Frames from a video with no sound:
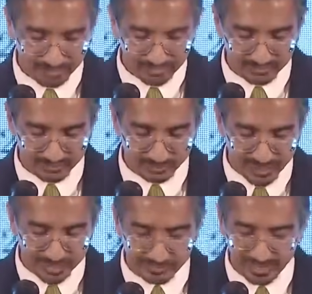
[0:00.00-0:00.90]
the
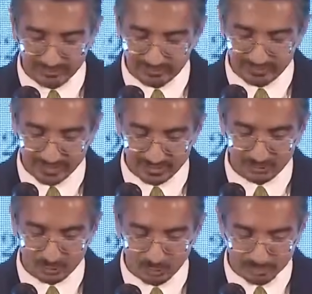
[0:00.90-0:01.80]
Japan Bank for
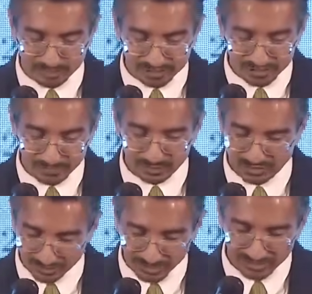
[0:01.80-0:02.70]
International Cooperation, or
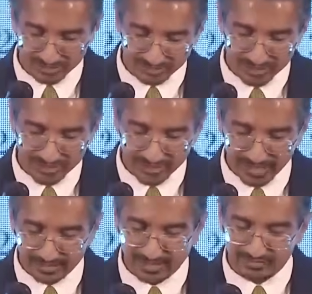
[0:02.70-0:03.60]
JBIC,
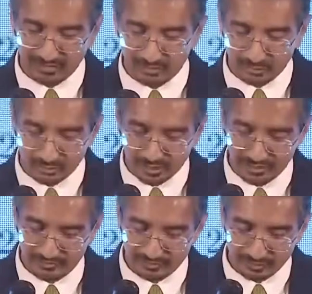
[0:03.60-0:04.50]
and Keizai
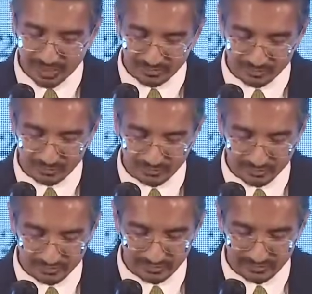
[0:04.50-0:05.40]
Doyukai, the Japan
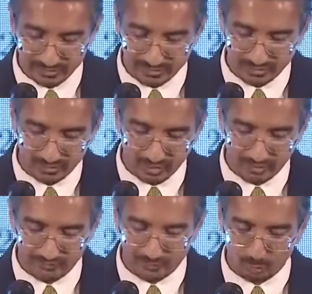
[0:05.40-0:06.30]
Association
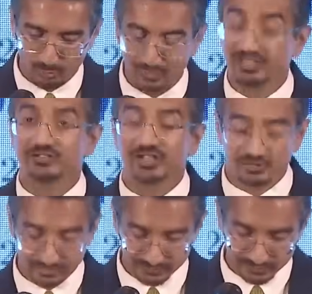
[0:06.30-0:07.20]
of Corporate
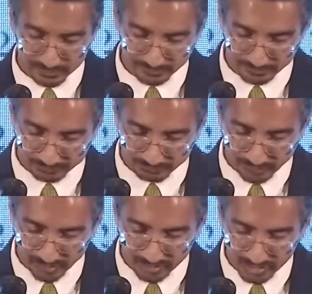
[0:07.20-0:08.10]
Executives.
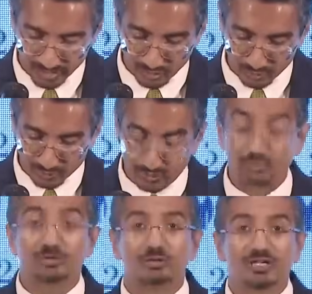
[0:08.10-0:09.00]
We're
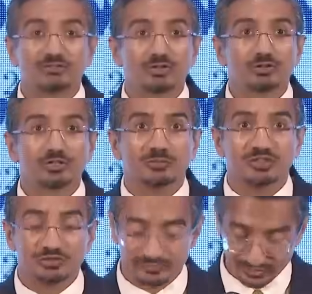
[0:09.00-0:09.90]
also grateful to the
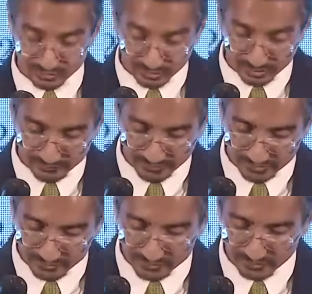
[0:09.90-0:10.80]
Ministry of External
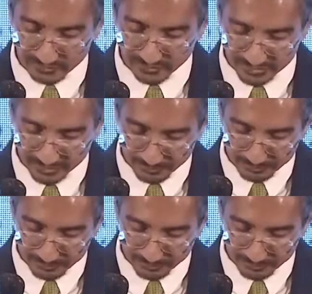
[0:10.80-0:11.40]
Affairs of India